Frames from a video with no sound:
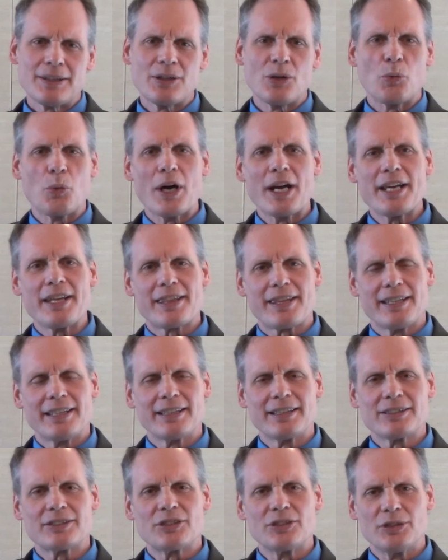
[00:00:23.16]
the way
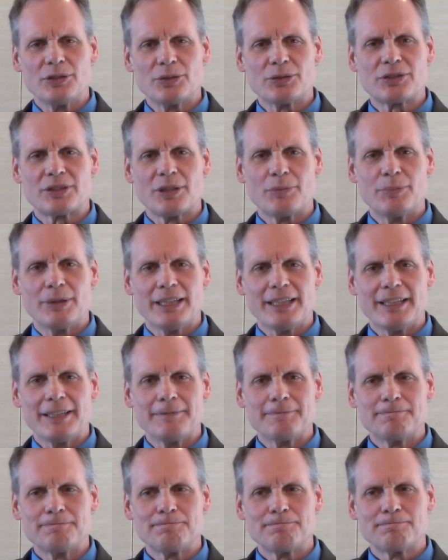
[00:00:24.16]
things used to be.
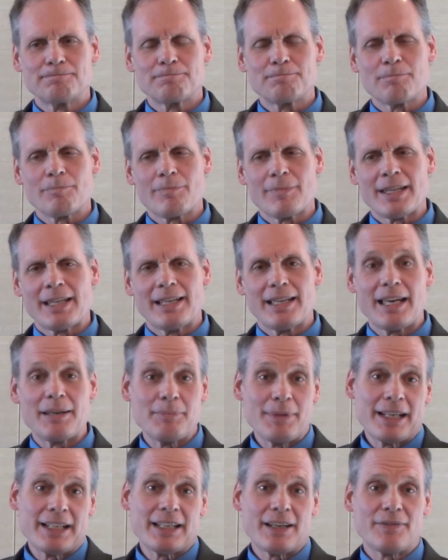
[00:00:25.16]
And
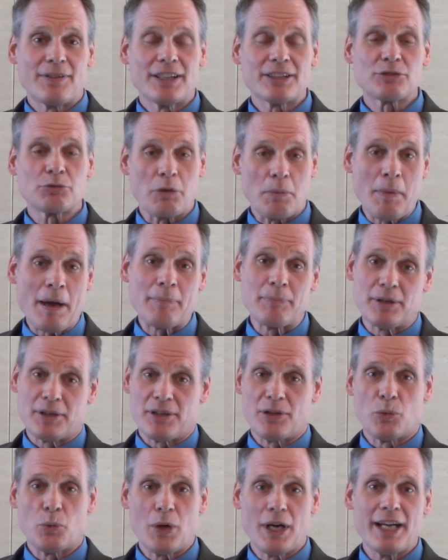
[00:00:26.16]
many of us remember
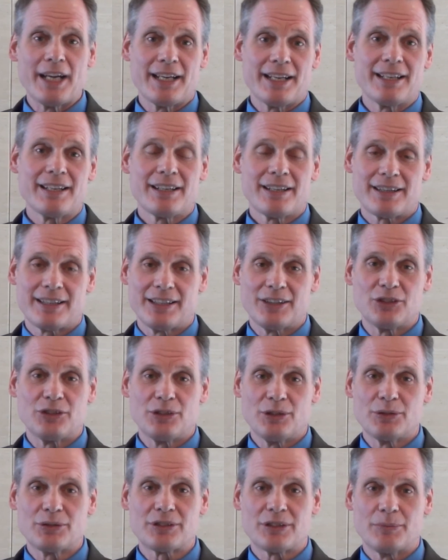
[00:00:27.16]
the way things
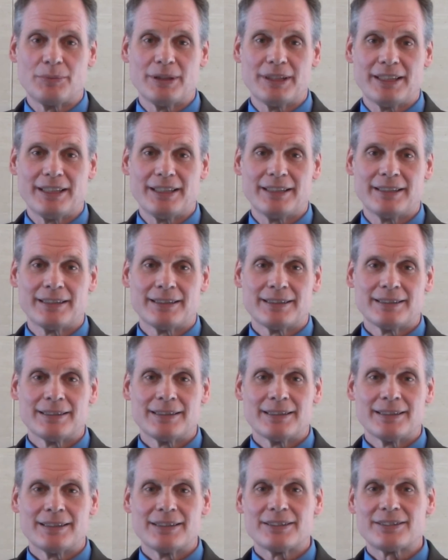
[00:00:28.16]
used to be.
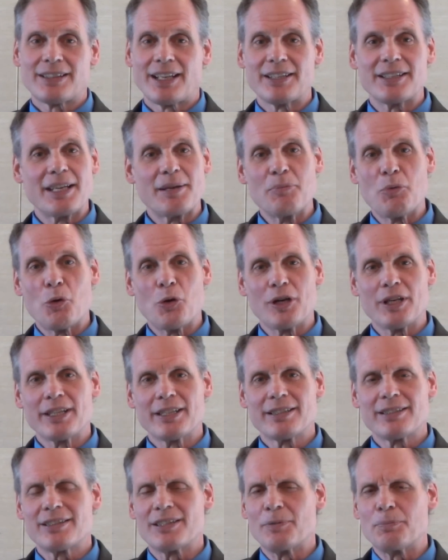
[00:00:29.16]
Sunday
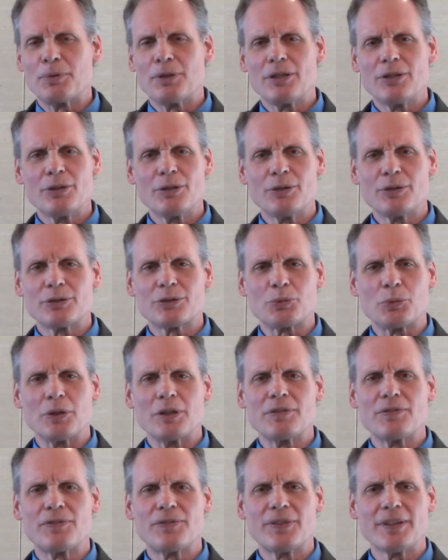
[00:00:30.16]
morning, the pews
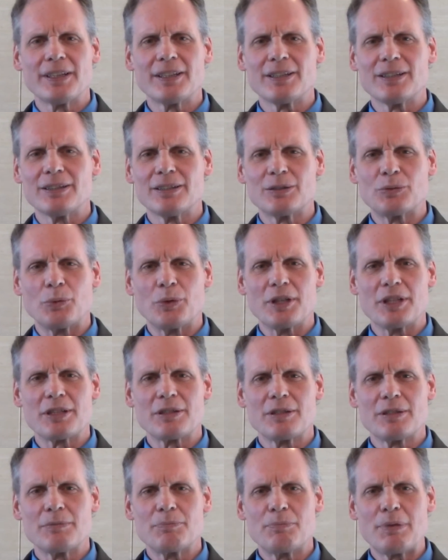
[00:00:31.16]
were filled
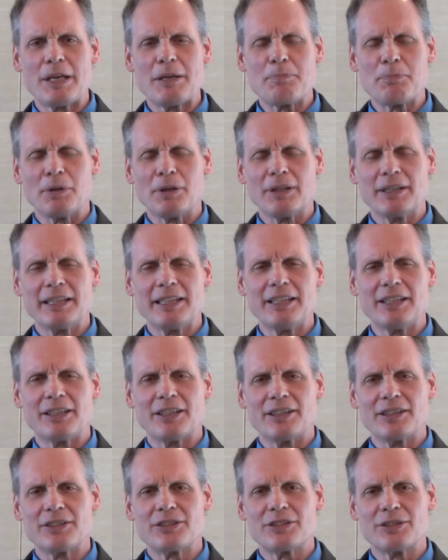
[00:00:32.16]
with people
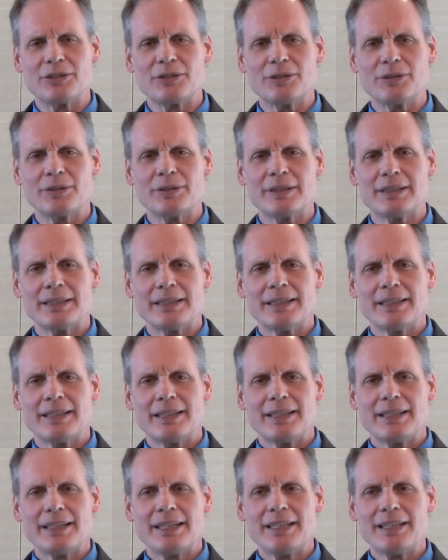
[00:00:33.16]
eager to
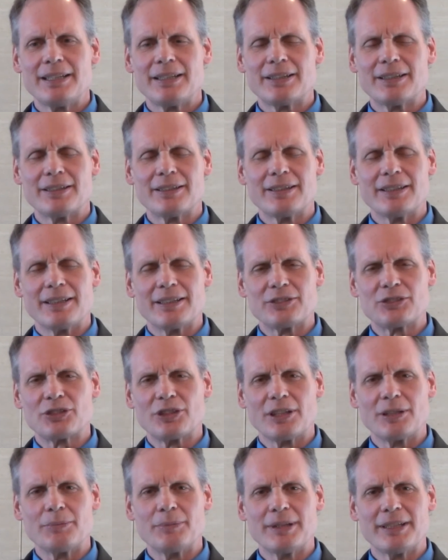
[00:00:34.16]
hear a
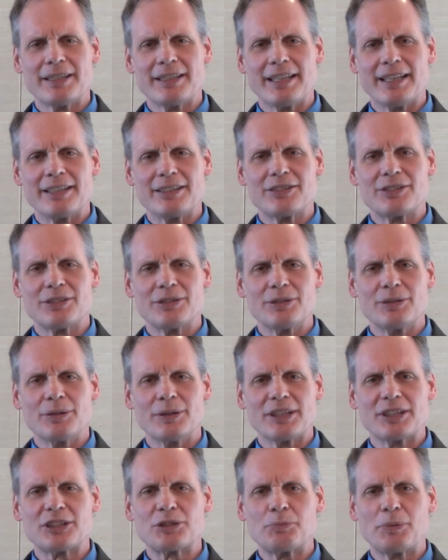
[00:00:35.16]
sermon and to
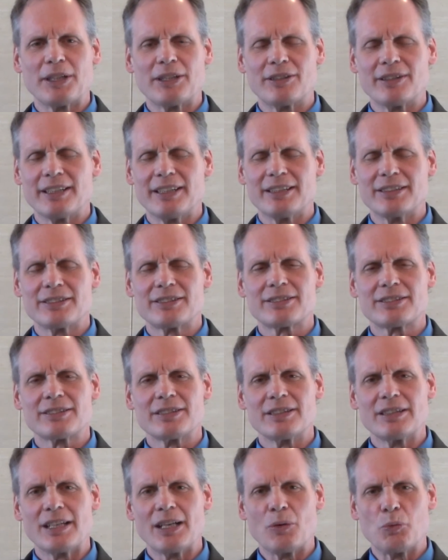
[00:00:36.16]

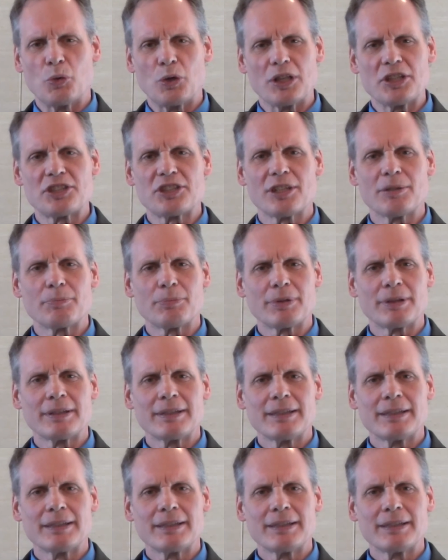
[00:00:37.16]
experience worship.